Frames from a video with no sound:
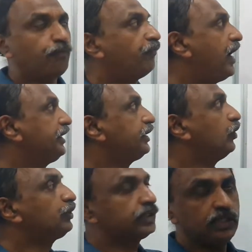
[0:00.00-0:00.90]
find
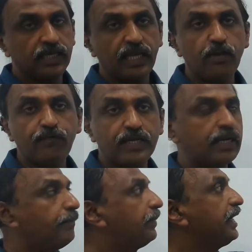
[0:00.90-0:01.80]
out if a
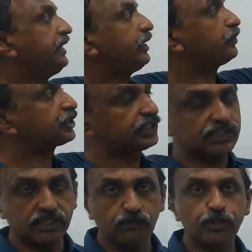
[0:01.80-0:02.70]
combined equation
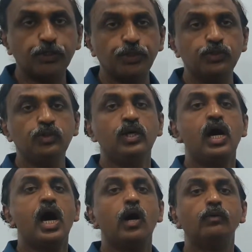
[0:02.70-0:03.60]
is given to you,
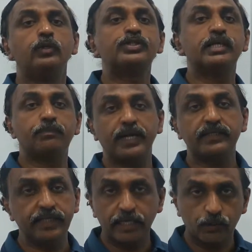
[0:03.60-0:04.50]
how will you
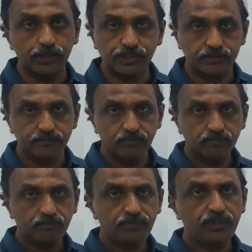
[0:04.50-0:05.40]
separate the equation?
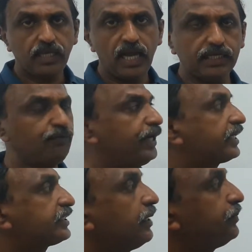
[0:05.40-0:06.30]
I'll give you an
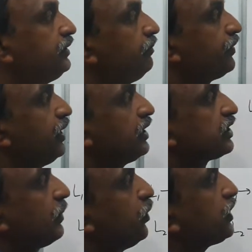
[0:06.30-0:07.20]
example.
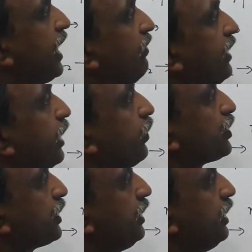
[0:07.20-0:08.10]
Suppose I have an
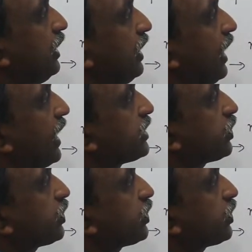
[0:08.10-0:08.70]
equation x